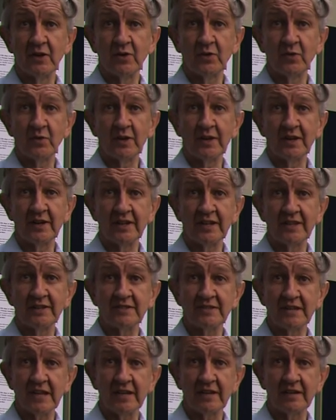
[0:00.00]
were
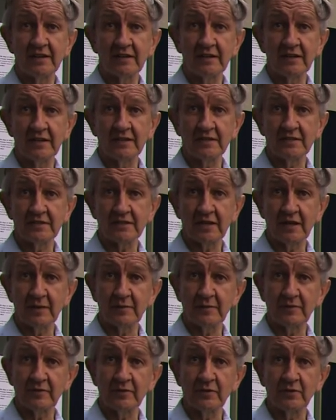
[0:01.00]
interned in
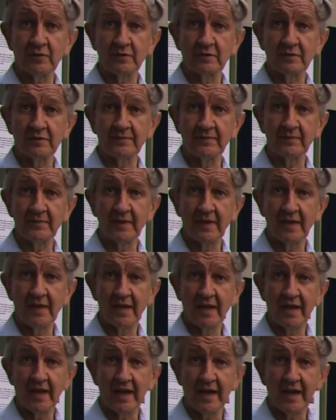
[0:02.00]
Scapa Flow.
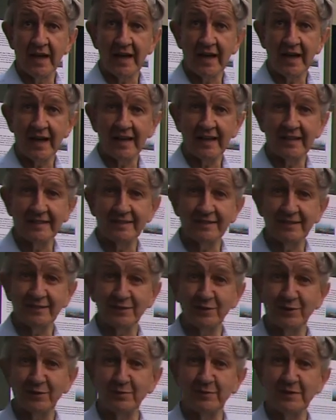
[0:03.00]
And
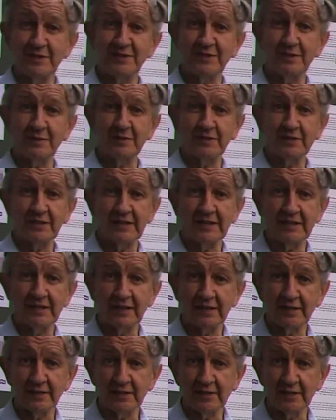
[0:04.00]
on Midsummer Day
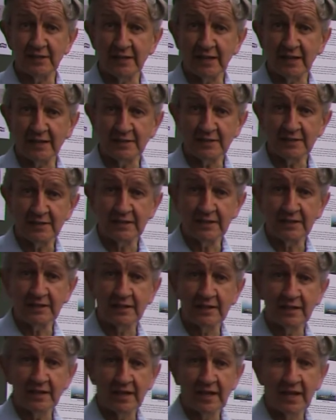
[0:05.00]

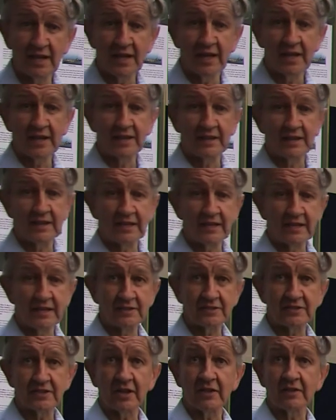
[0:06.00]
1919, they
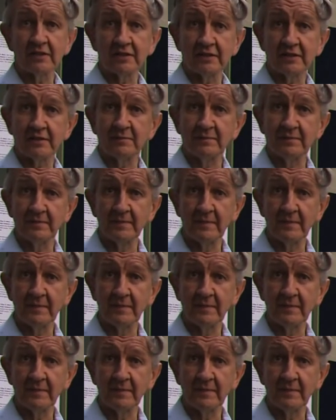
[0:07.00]
scuttled them,